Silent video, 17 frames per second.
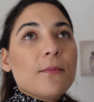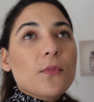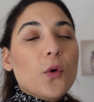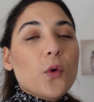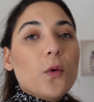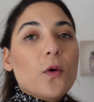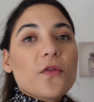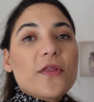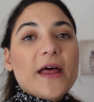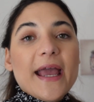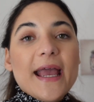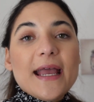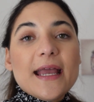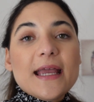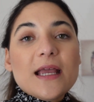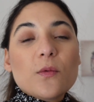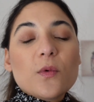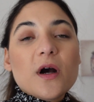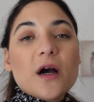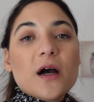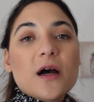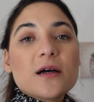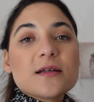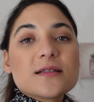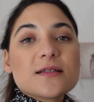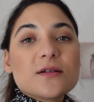or they
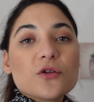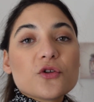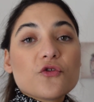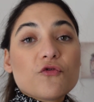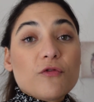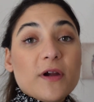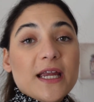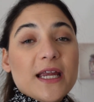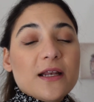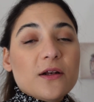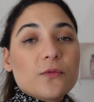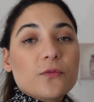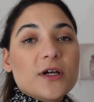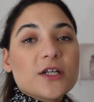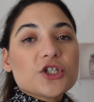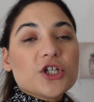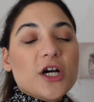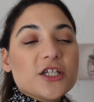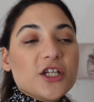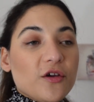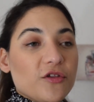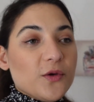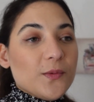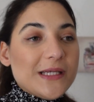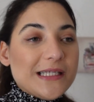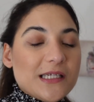were still green, which I don't
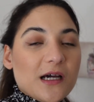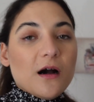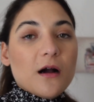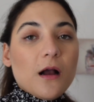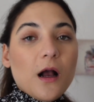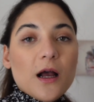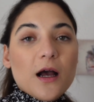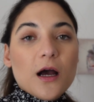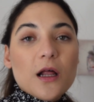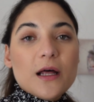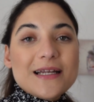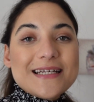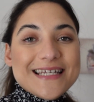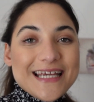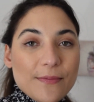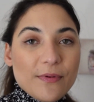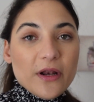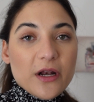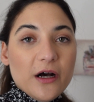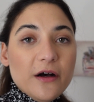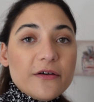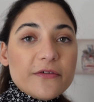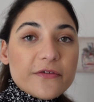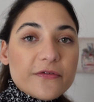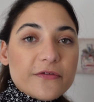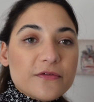think we dug deep
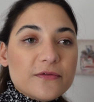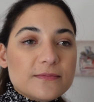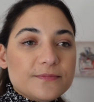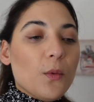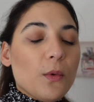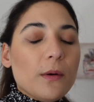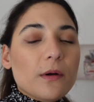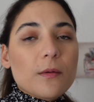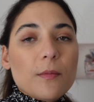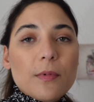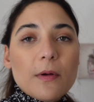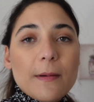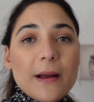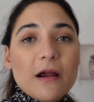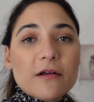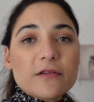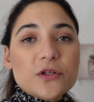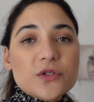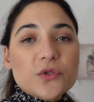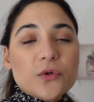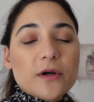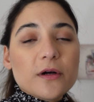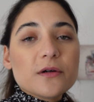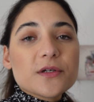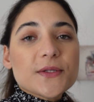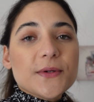enough when we were preparing the
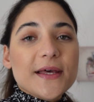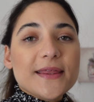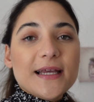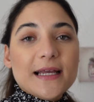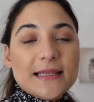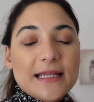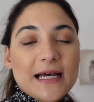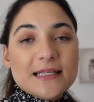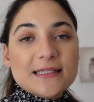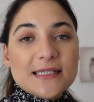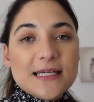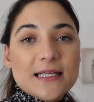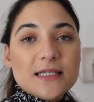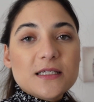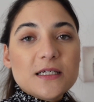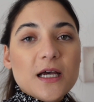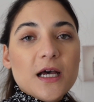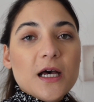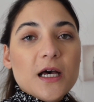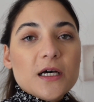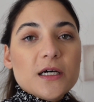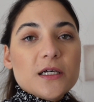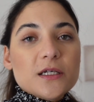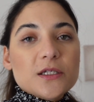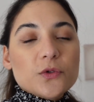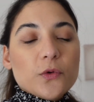soil. So I think that did
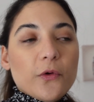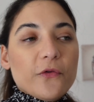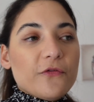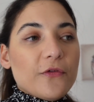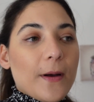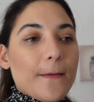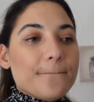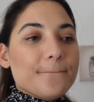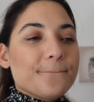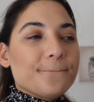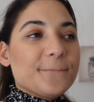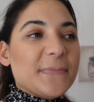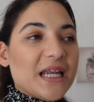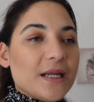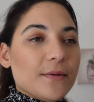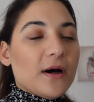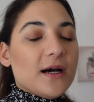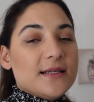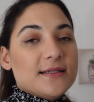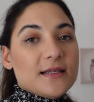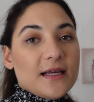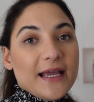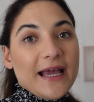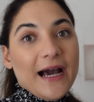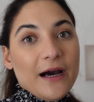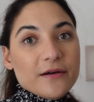sort of minimise
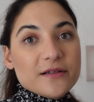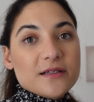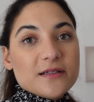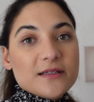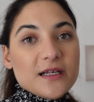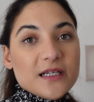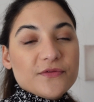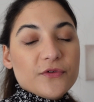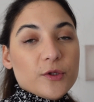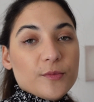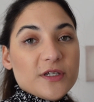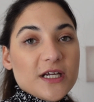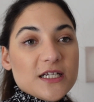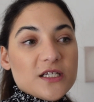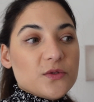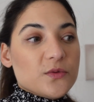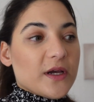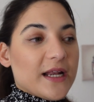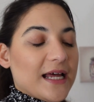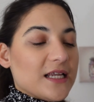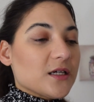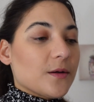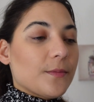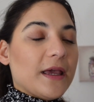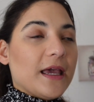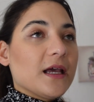like how successful the potatoes were going to end
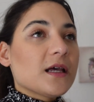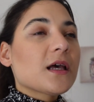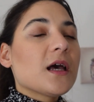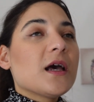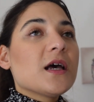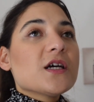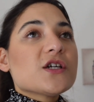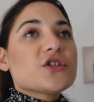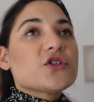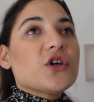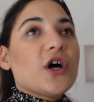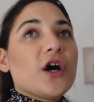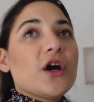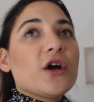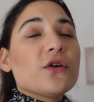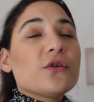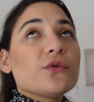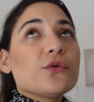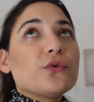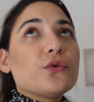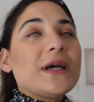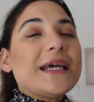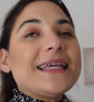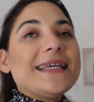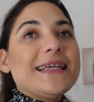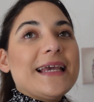up being.
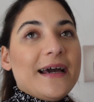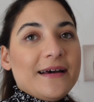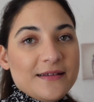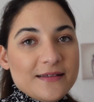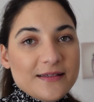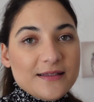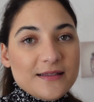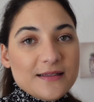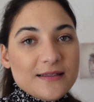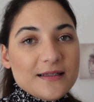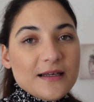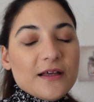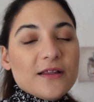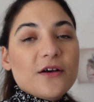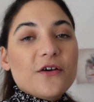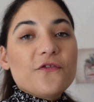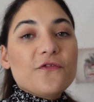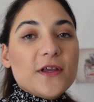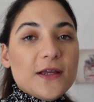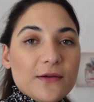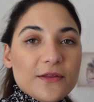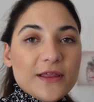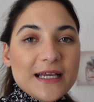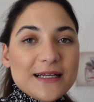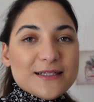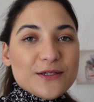So yes, a few
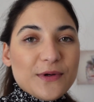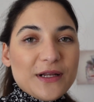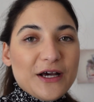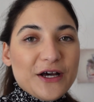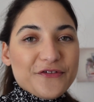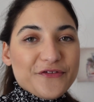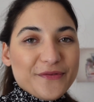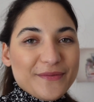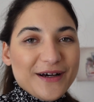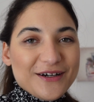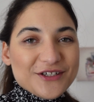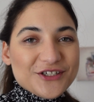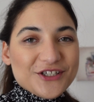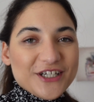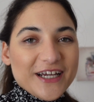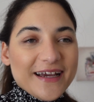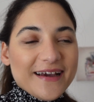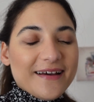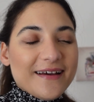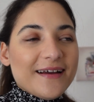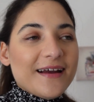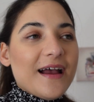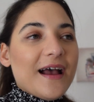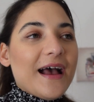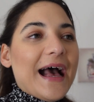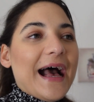things that we learned from last year.
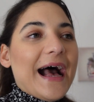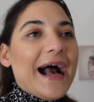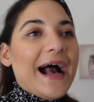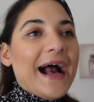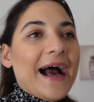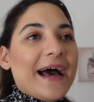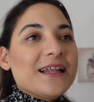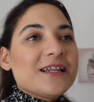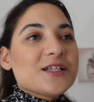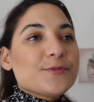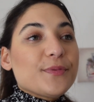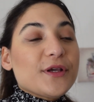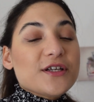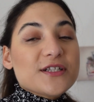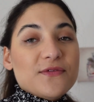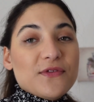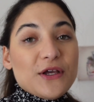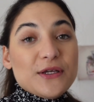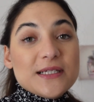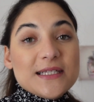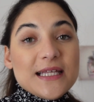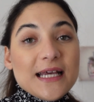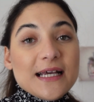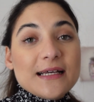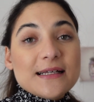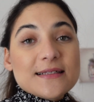And because of those
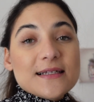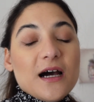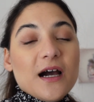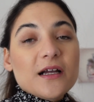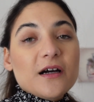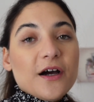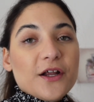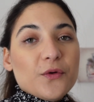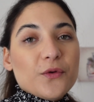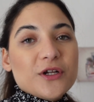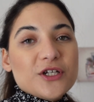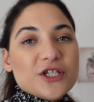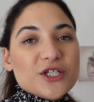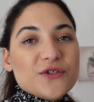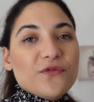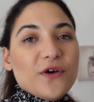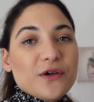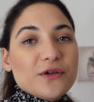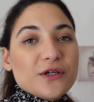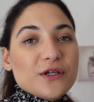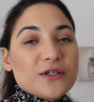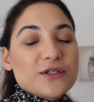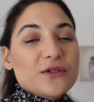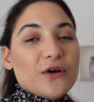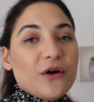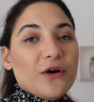things, I kind of want to just
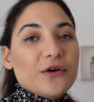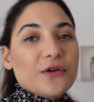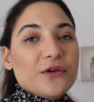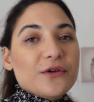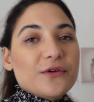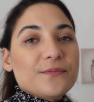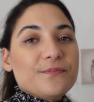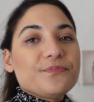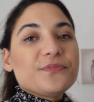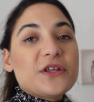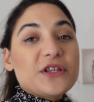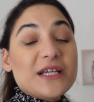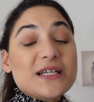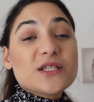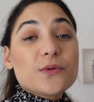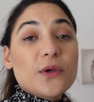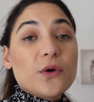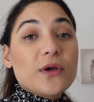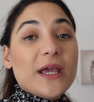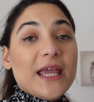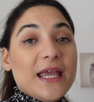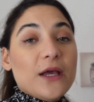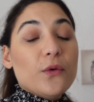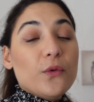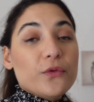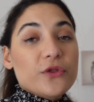focus on the things that we will
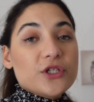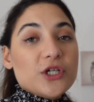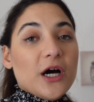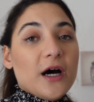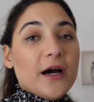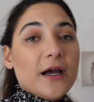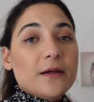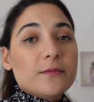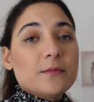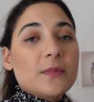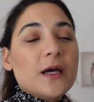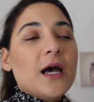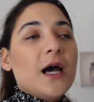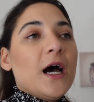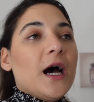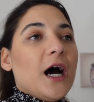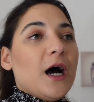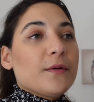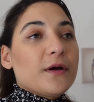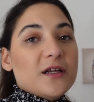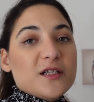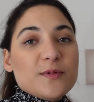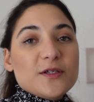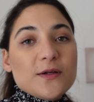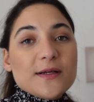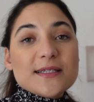eat all the time. I'm going
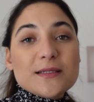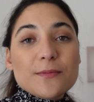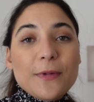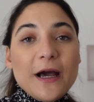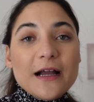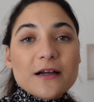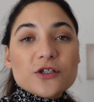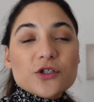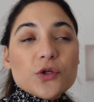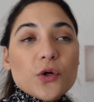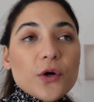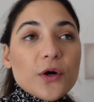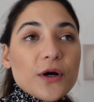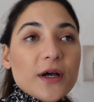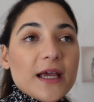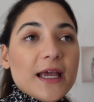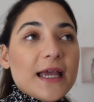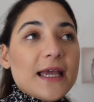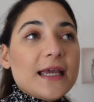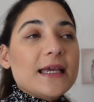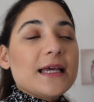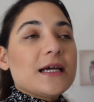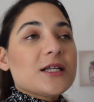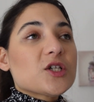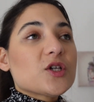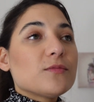to be doing some pak
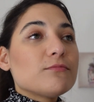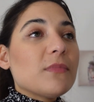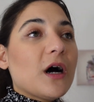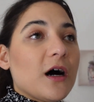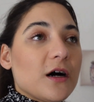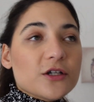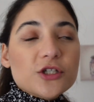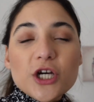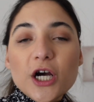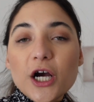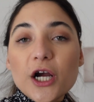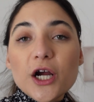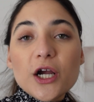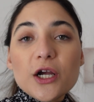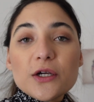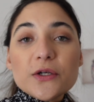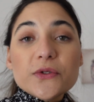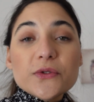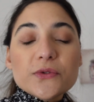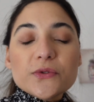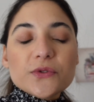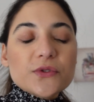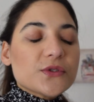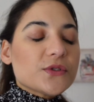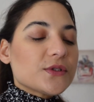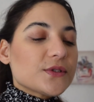choy,
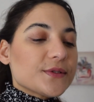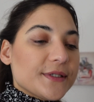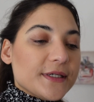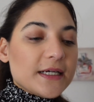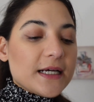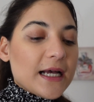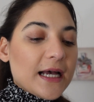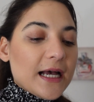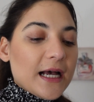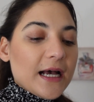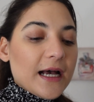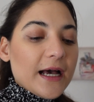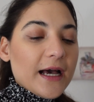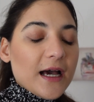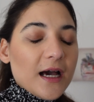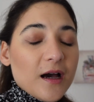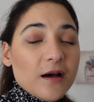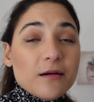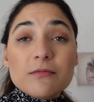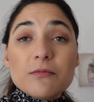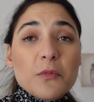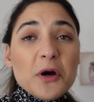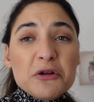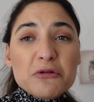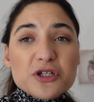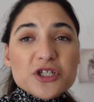tomatoes. Why
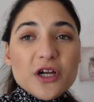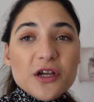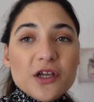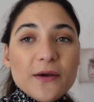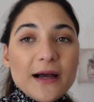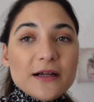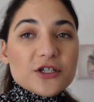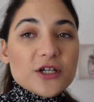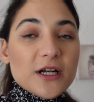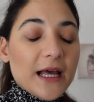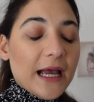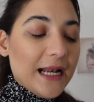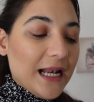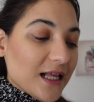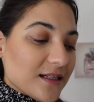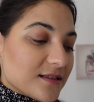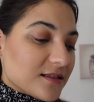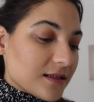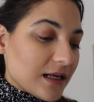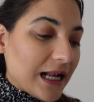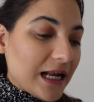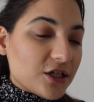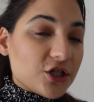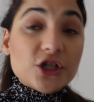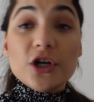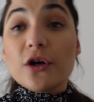not show you actually? Let's
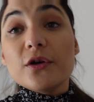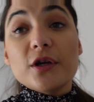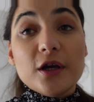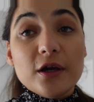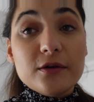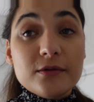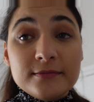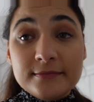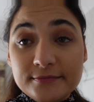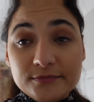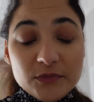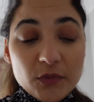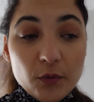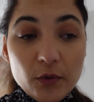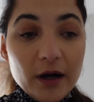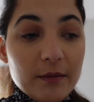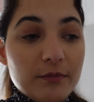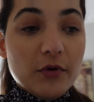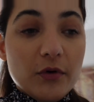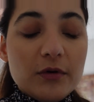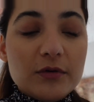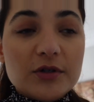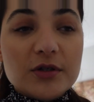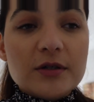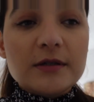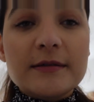show you what I
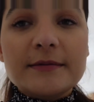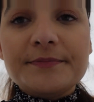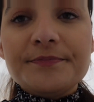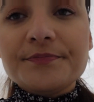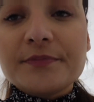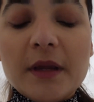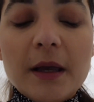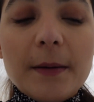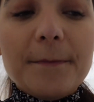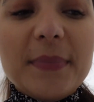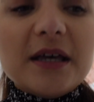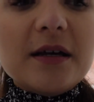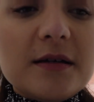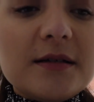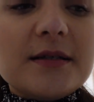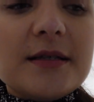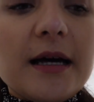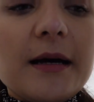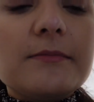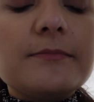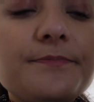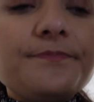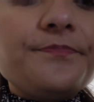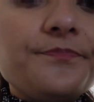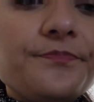bought, because I